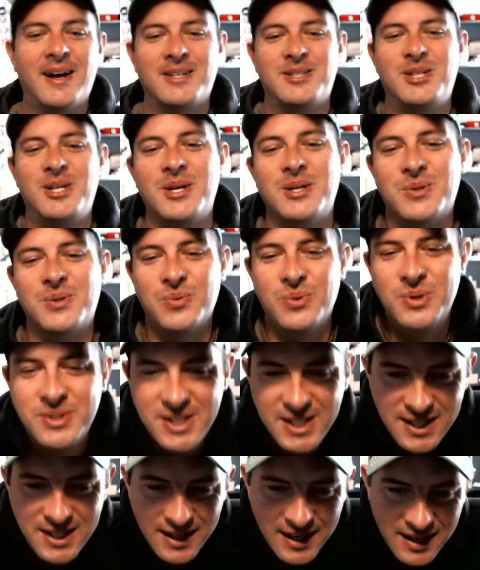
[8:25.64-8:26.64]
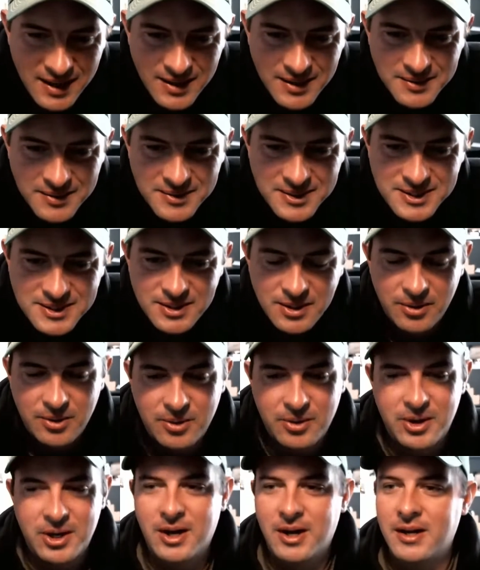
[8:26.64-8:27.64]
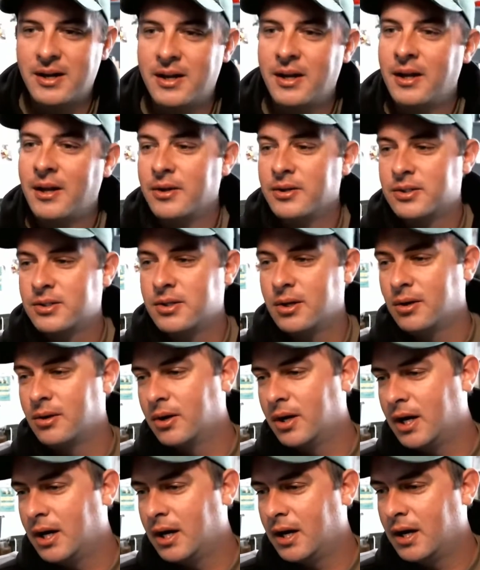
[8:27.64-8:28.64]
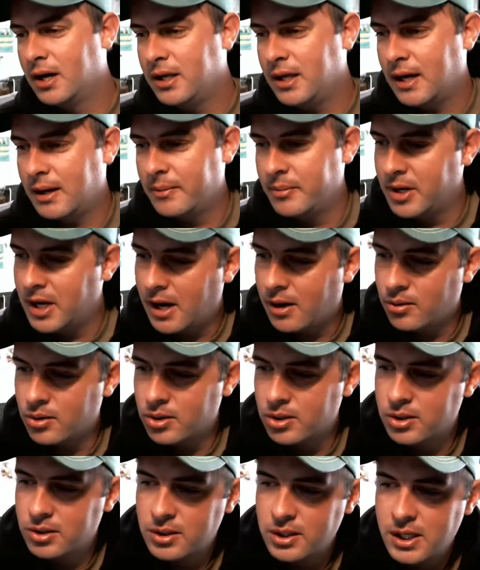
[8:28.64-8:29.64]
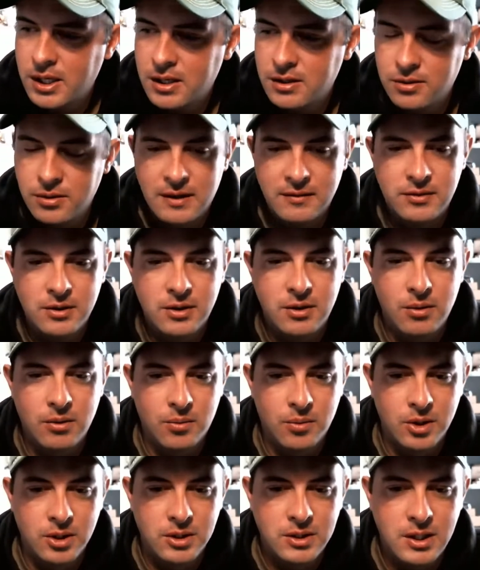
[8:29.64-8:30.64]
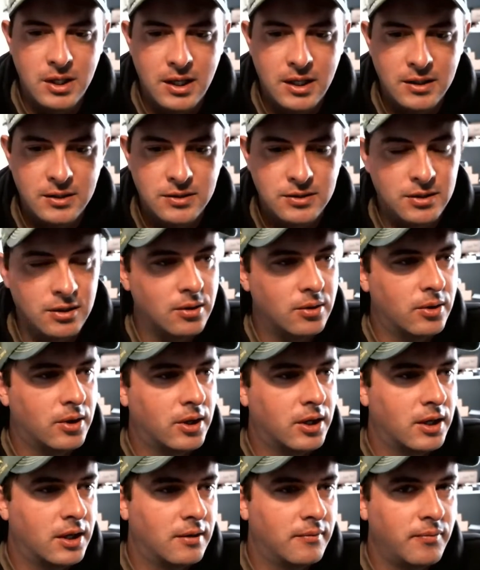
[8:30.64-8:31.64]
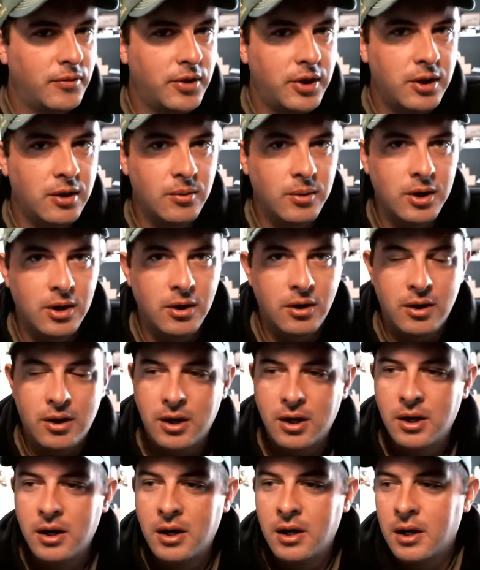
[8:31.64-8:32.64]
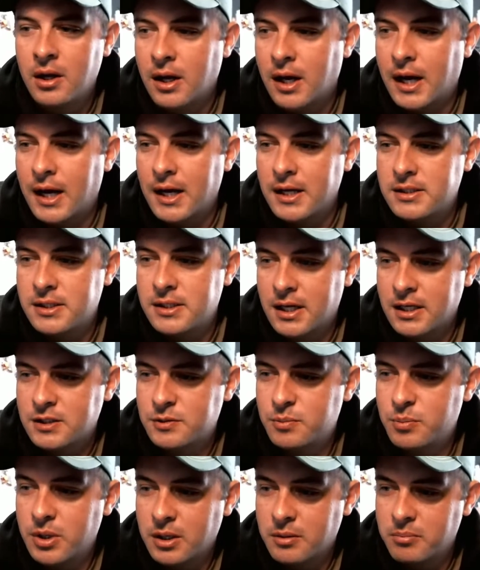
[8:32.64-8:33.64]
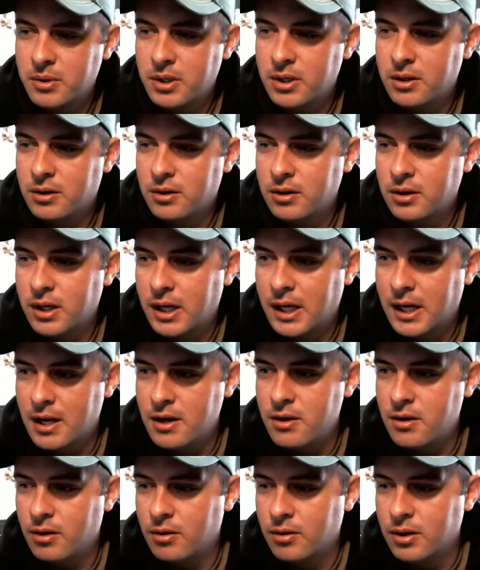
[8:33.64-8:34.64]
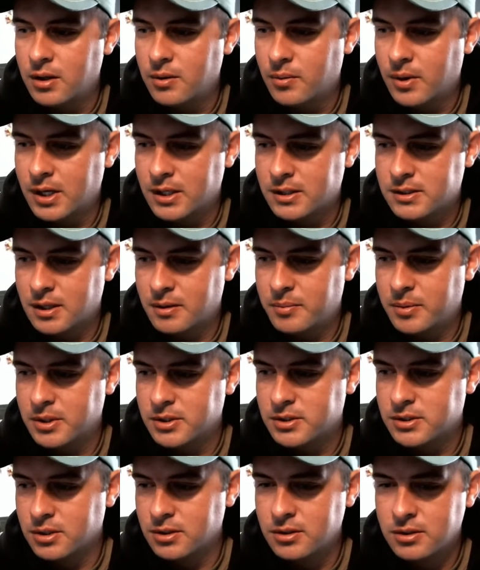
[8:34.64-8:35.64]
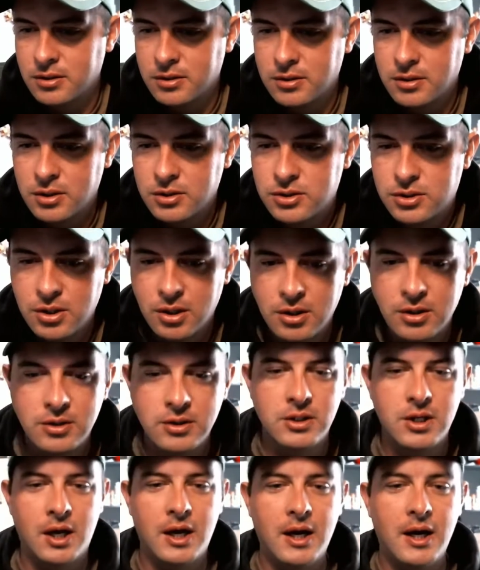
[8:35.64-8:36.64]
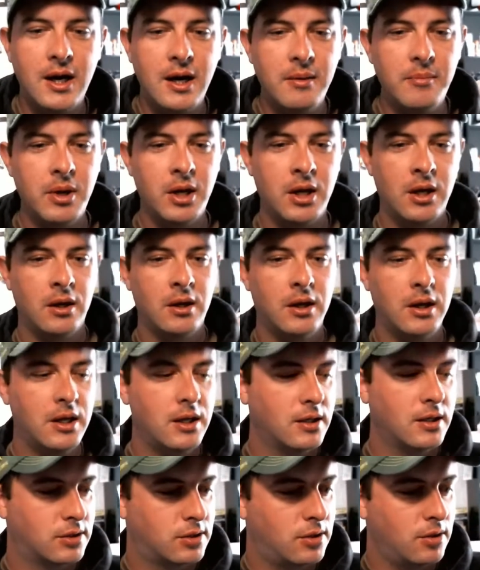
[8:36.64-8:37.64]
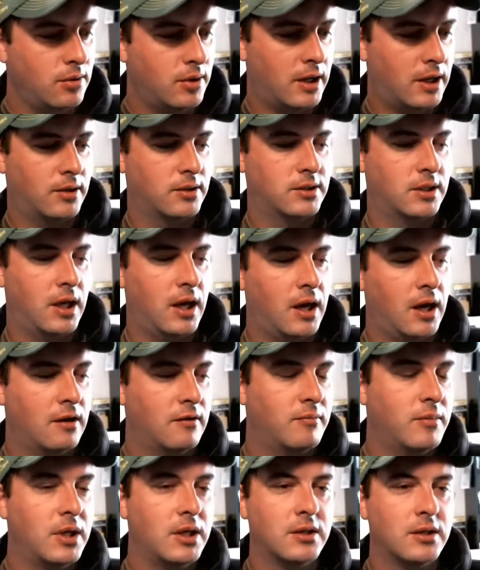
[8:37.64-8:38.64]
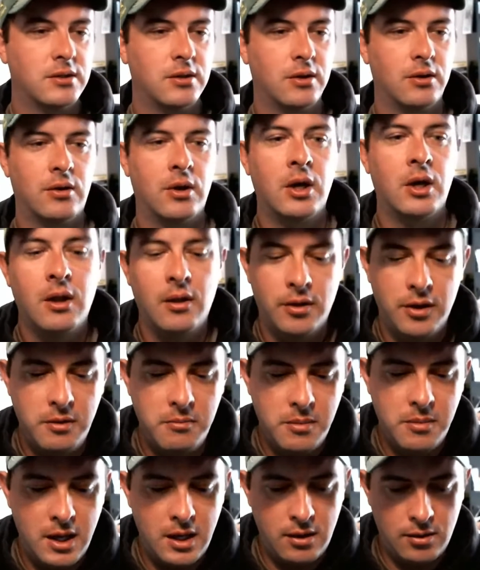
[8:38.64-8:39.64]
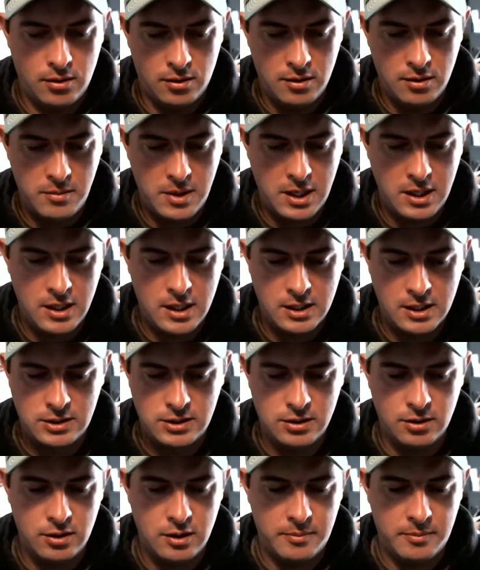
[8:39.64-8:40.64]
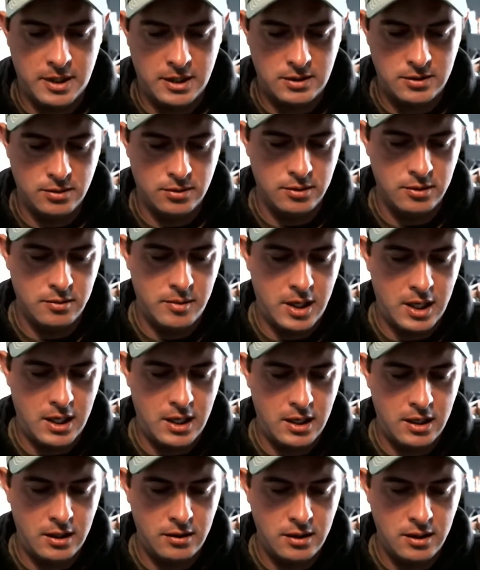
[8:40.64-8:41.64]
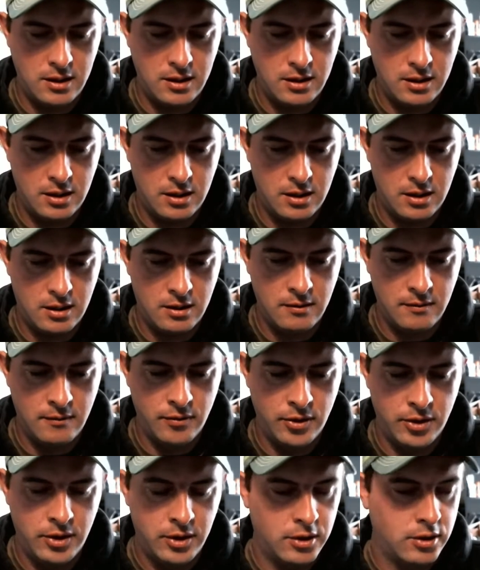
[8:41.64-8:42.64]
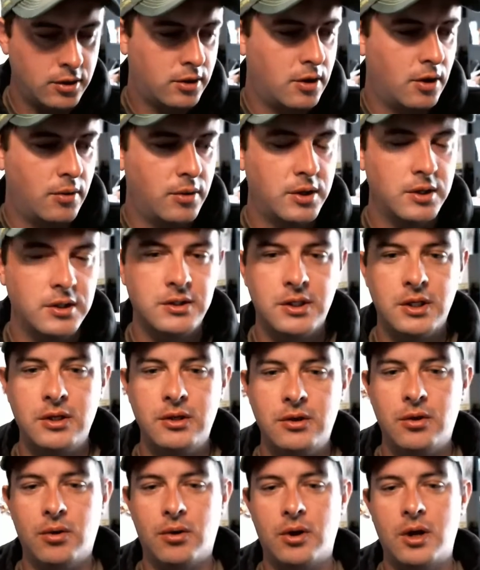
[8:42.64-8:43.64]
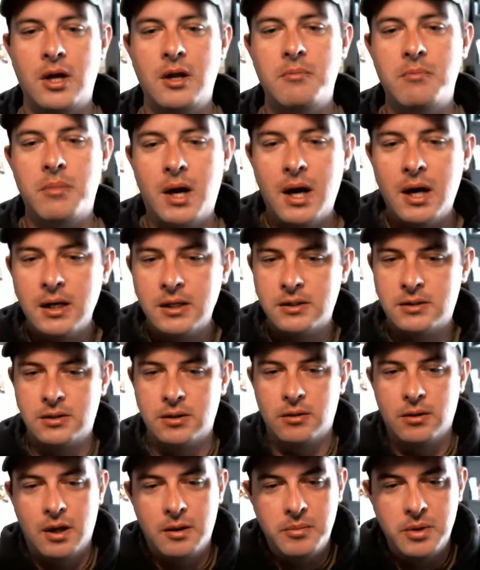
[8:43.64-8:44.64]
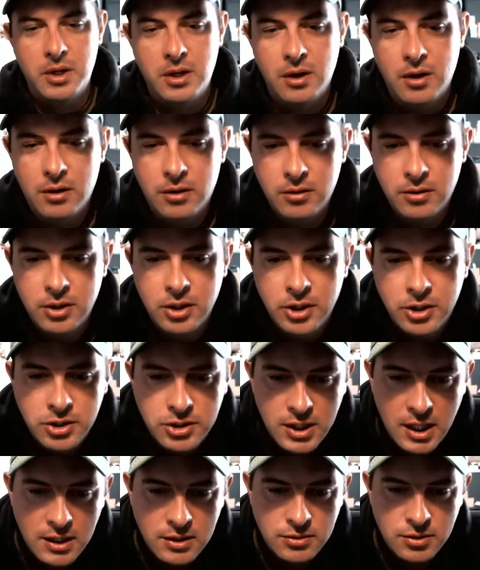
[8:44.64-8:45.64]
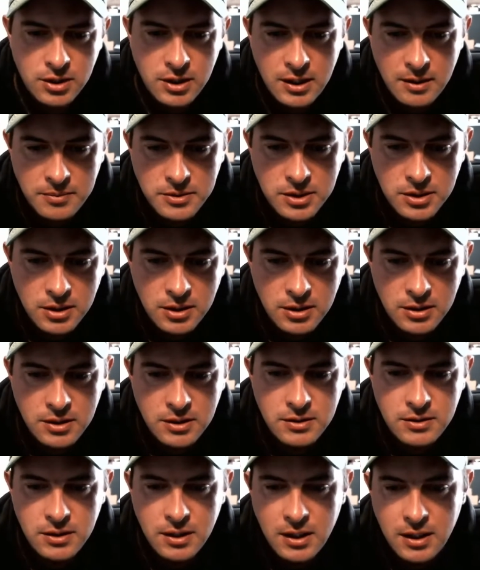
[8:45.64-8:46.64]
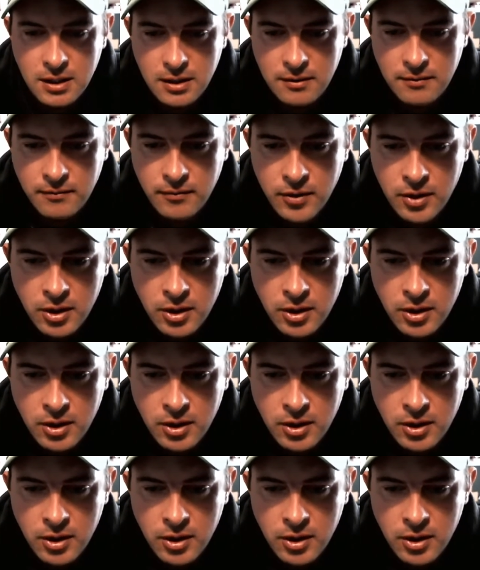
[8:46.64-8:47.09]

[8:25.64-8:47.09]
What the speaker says: Cheers, Woozy. What's going on? So, yeah, I'm an hour early. I do have to go to work today. So, here we are. I text Big Mill, and I know he wakes up at a certain time. He is 2 hours ahead of me, so he may or may not show up. I told him, hey, the code is in your inbox, so let me know. Chandra Gibson, good to see you.